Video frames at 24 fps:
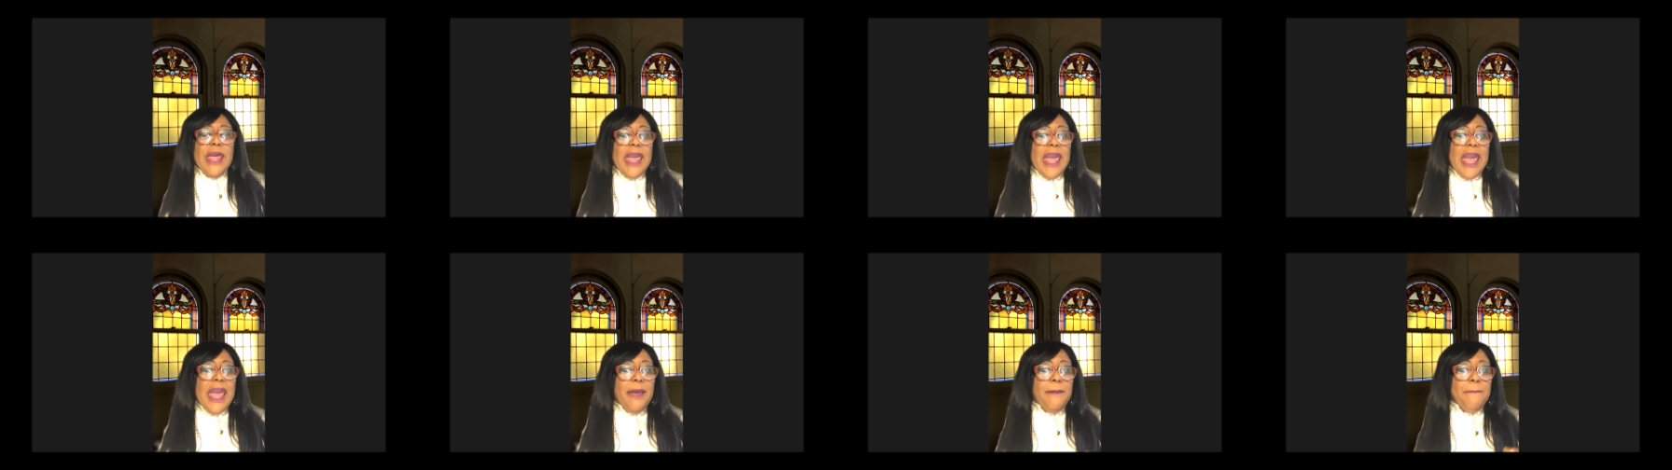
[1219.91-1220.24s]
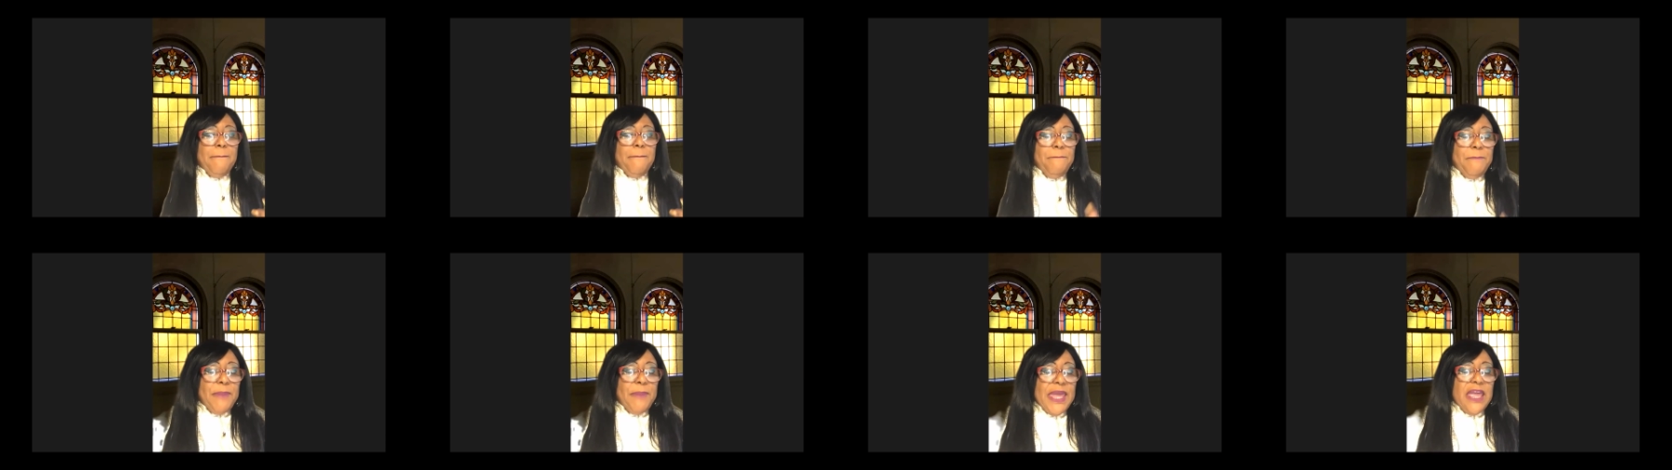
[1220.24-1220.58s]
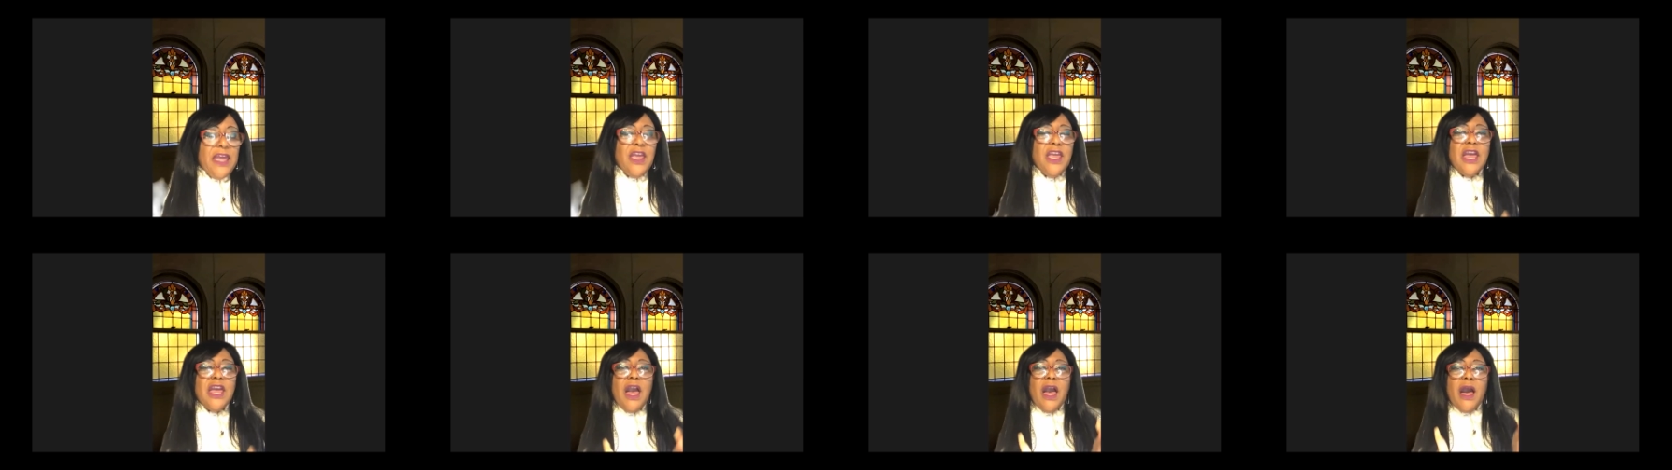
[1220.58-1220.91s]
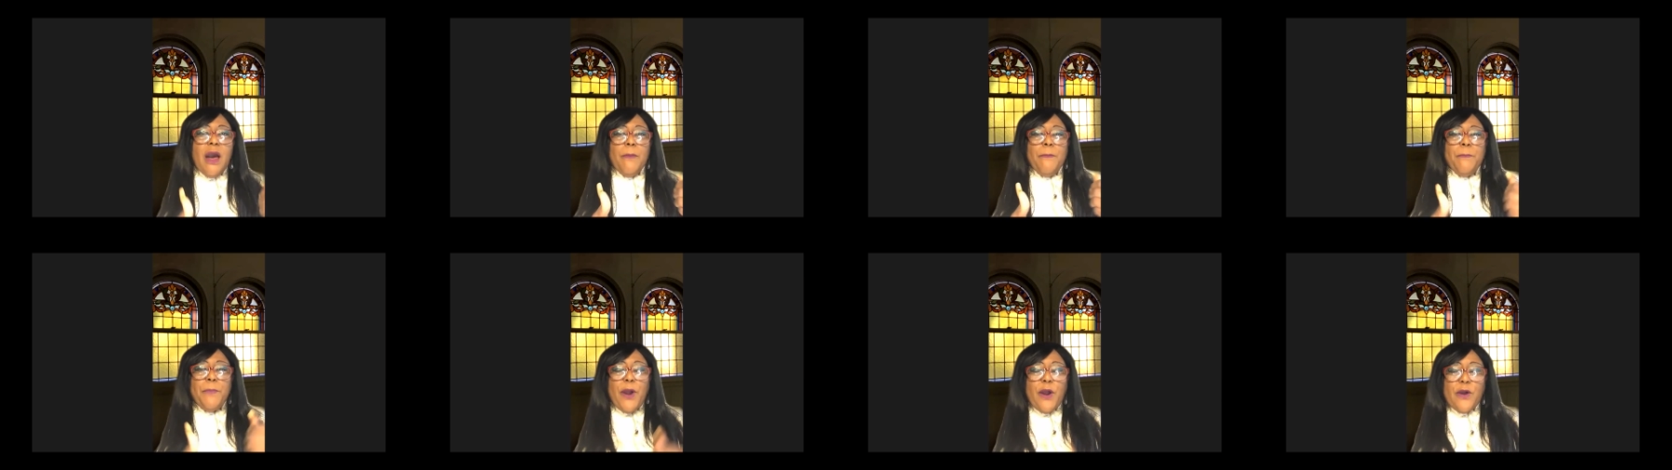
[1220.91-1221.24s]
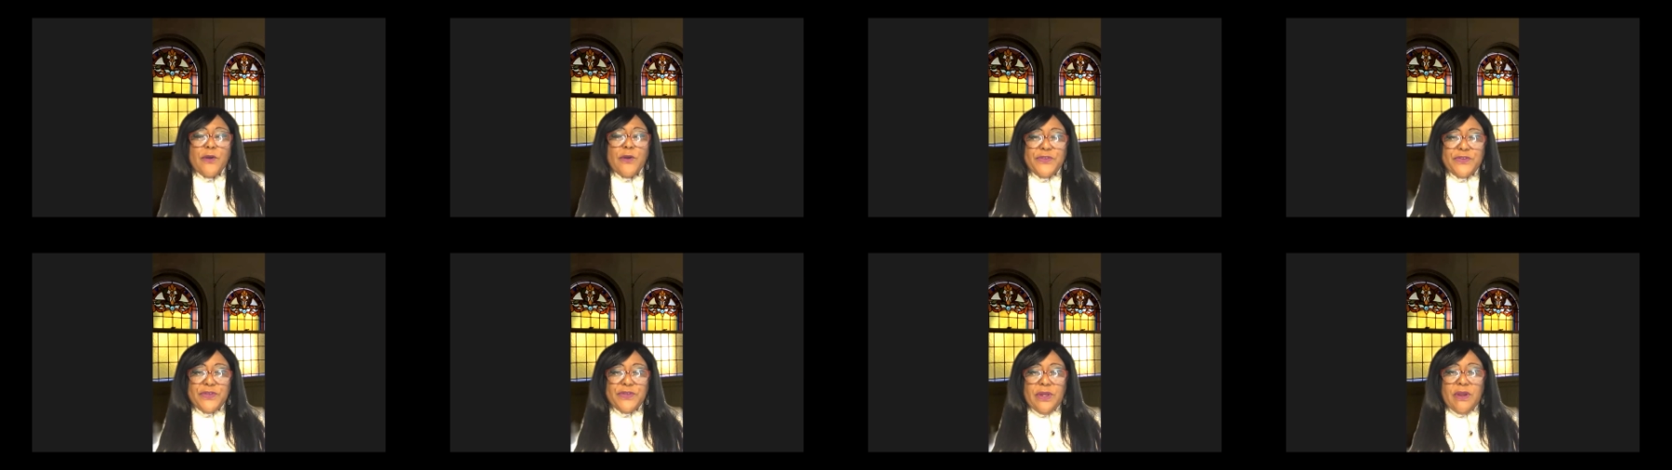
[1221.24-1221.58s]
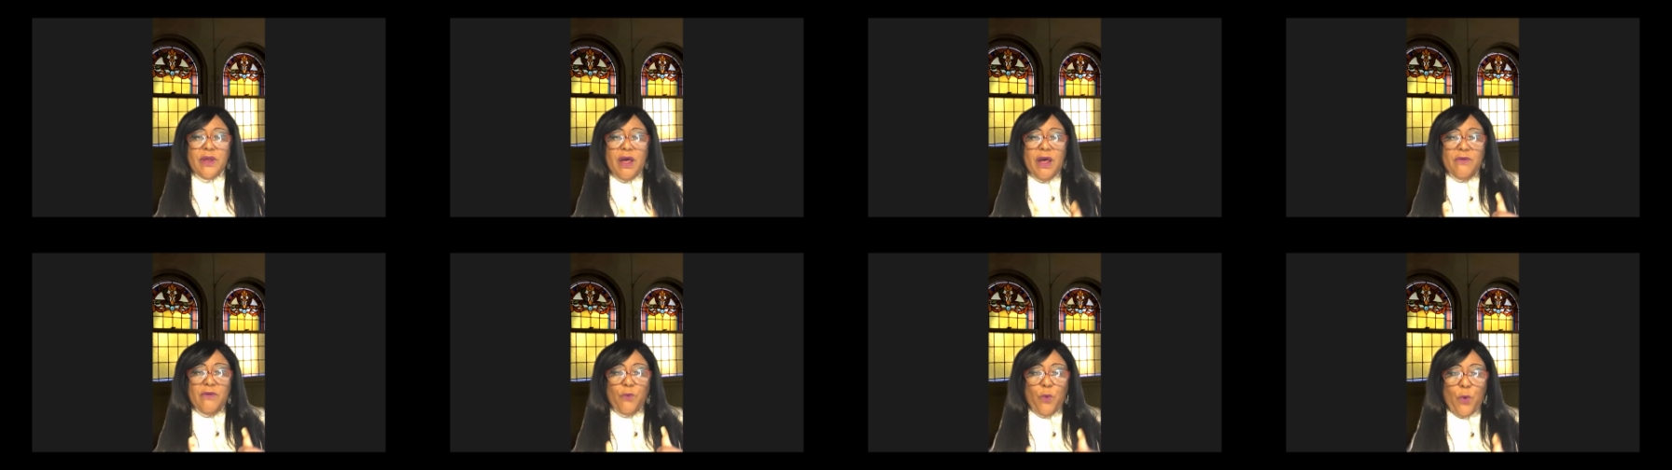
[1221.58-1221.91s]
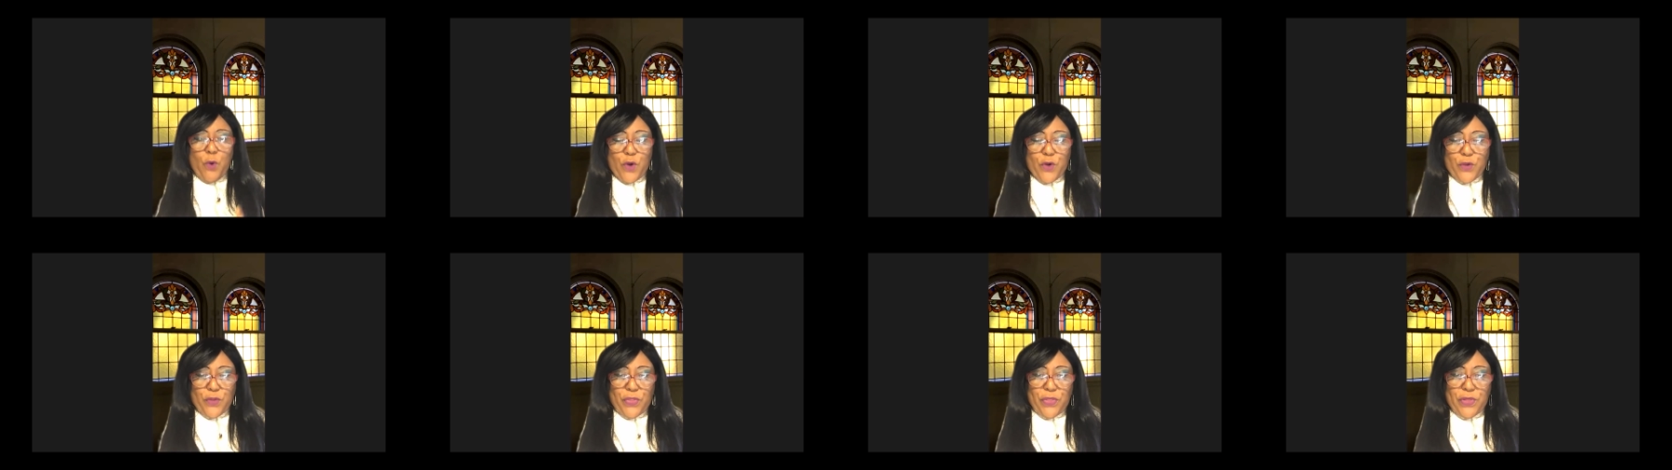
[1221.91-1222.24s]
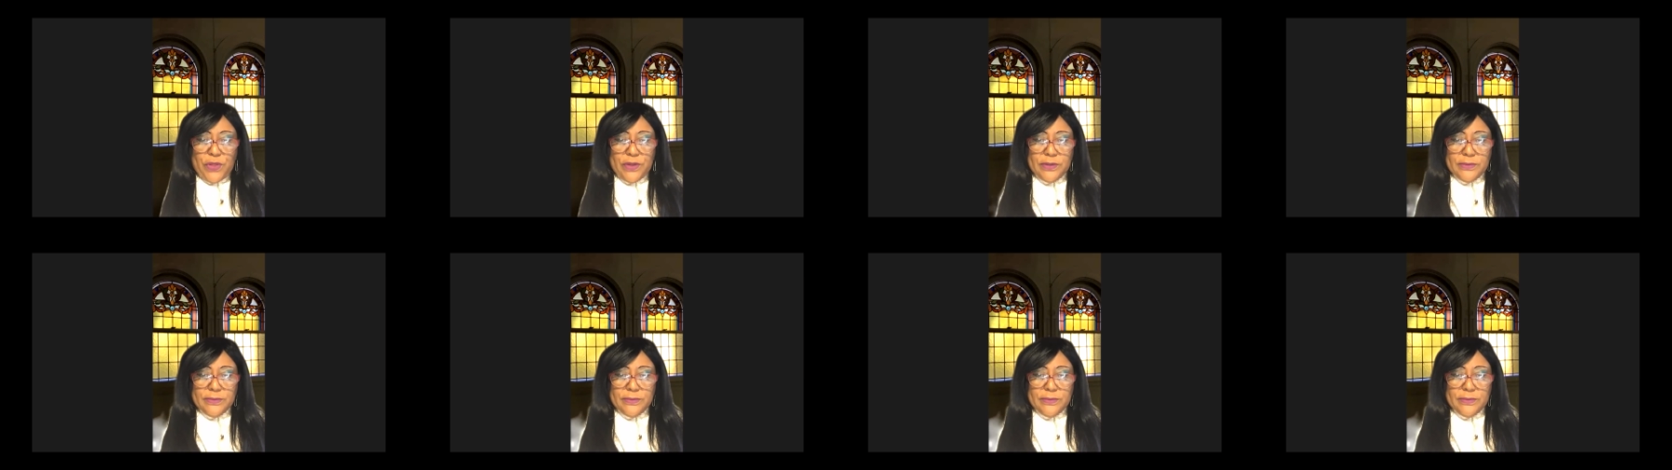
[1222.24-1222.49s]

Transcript: and be a person of worth.